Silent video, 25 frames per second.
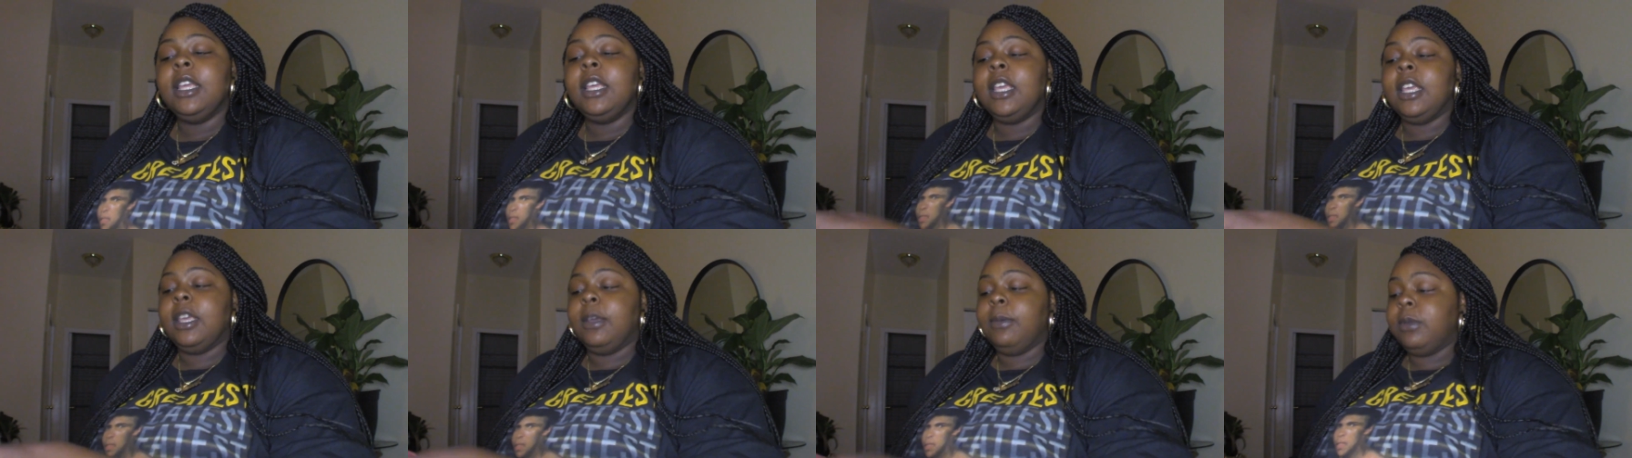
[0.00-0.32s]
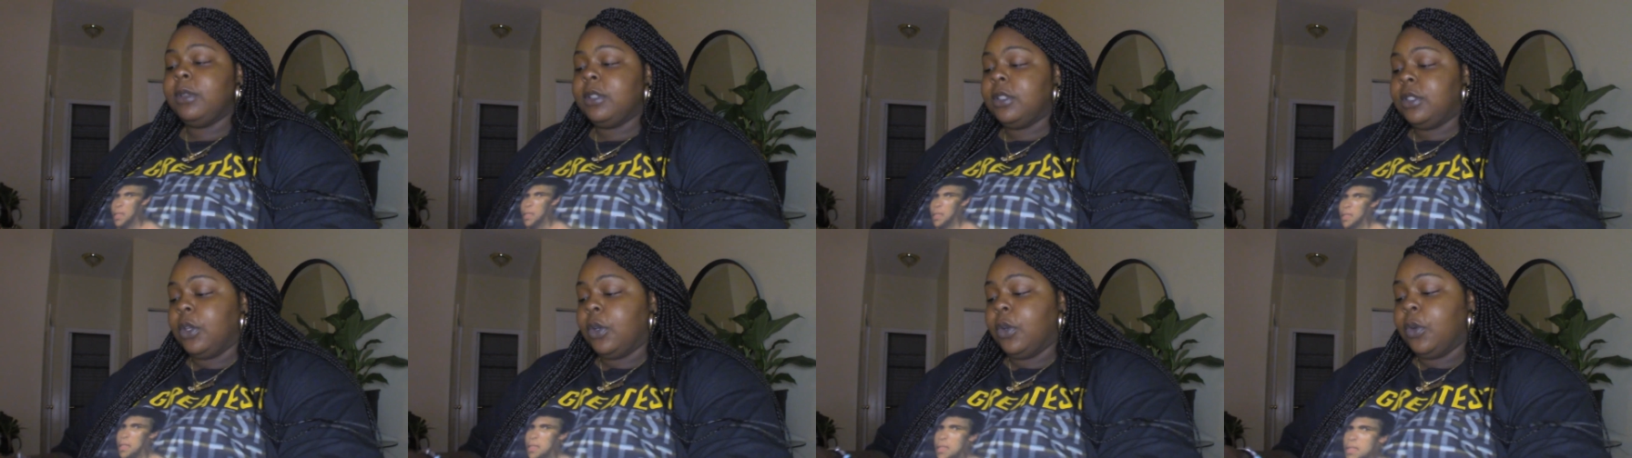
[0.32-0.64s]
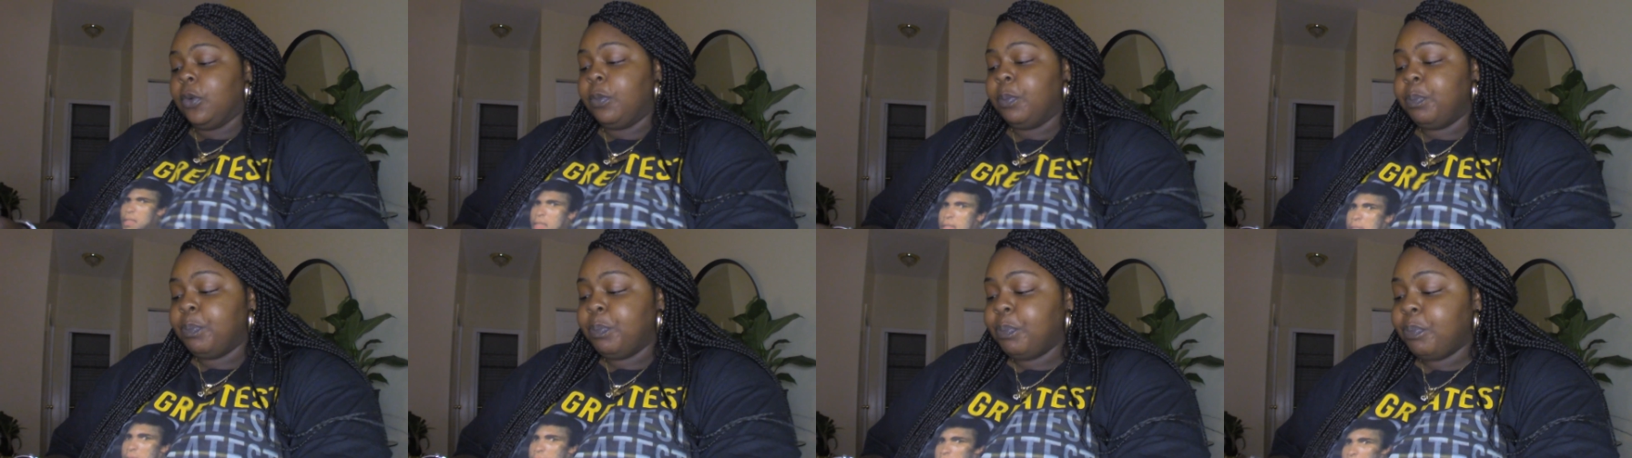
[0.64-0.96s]
It was
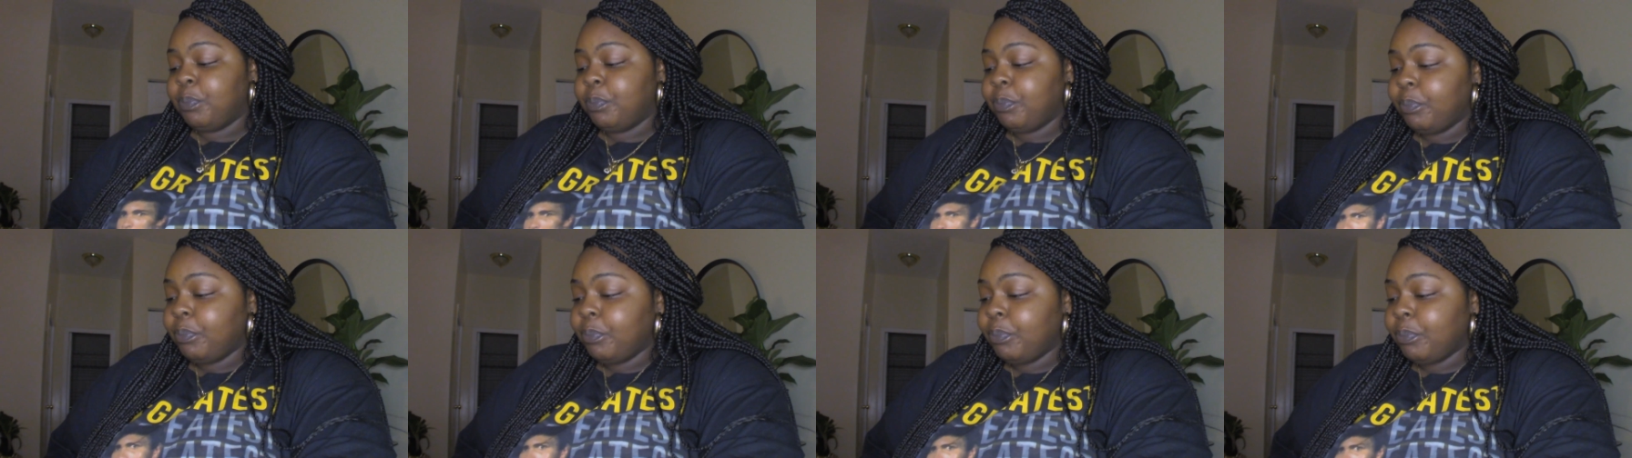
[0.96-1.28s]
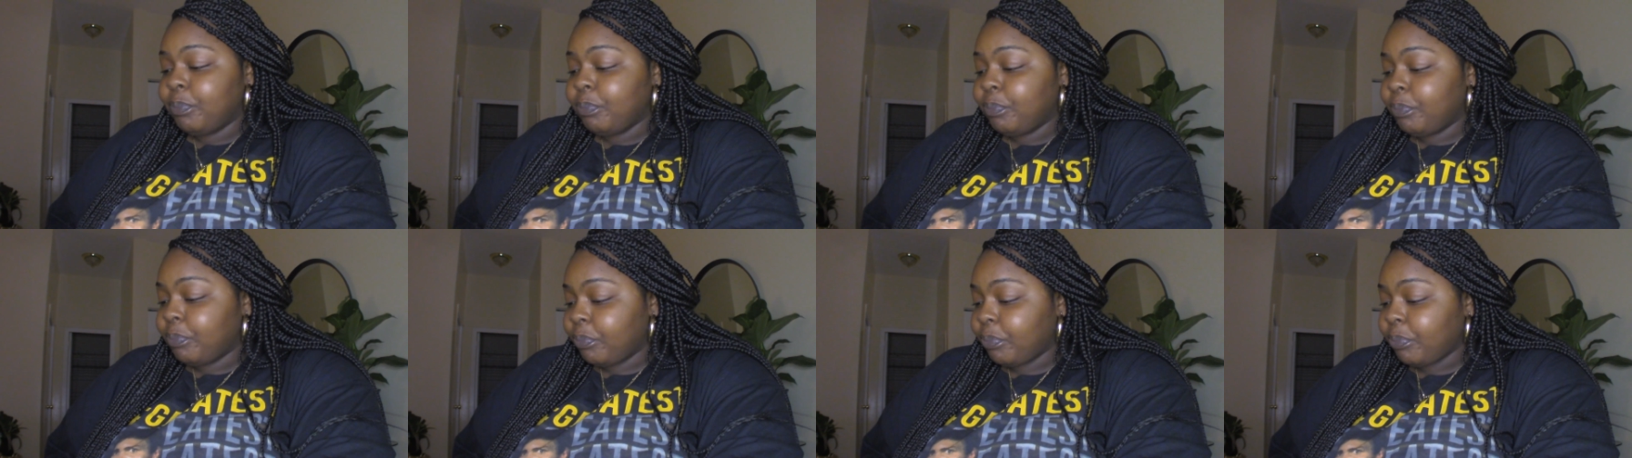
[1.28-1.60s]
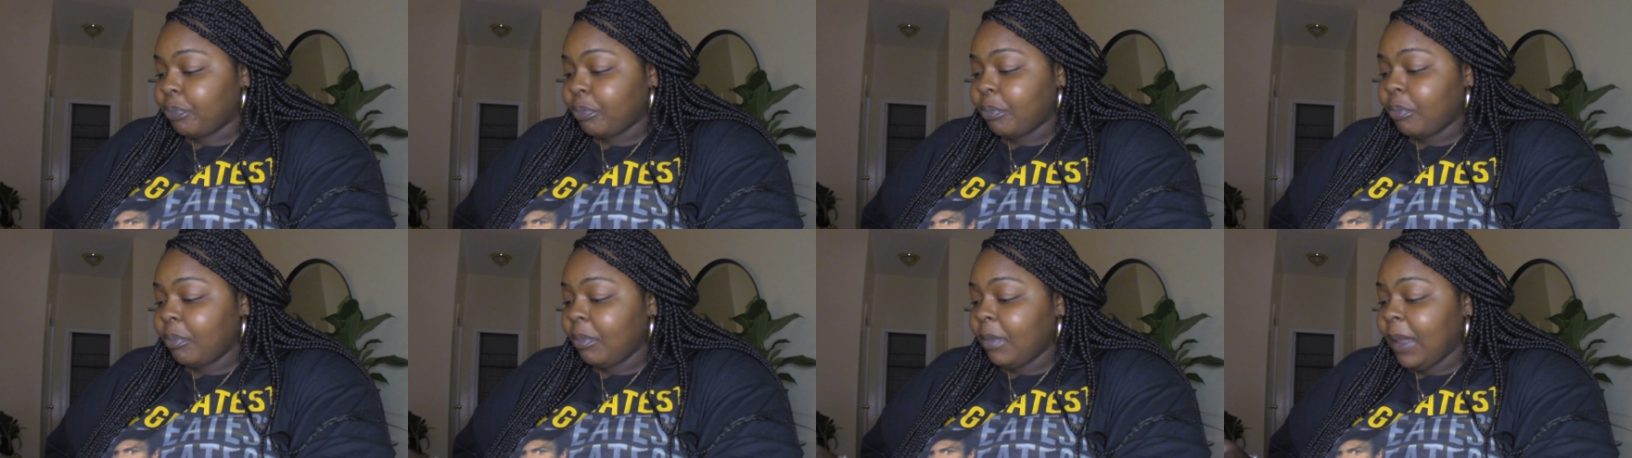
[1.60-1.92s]
dope.
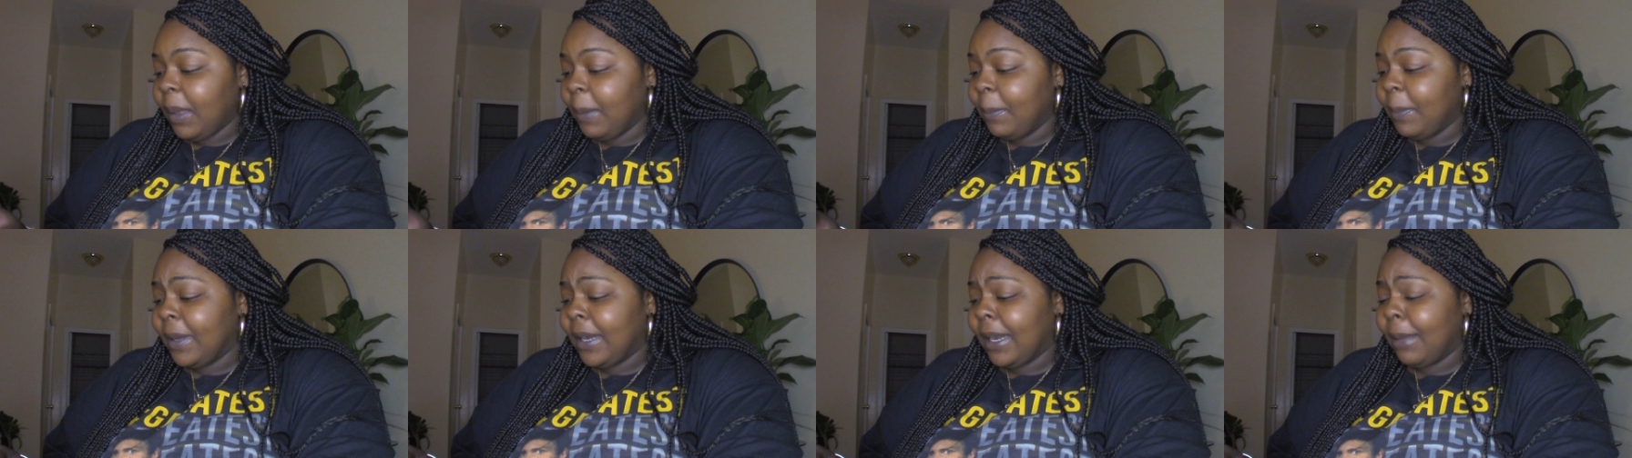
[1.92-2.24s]
But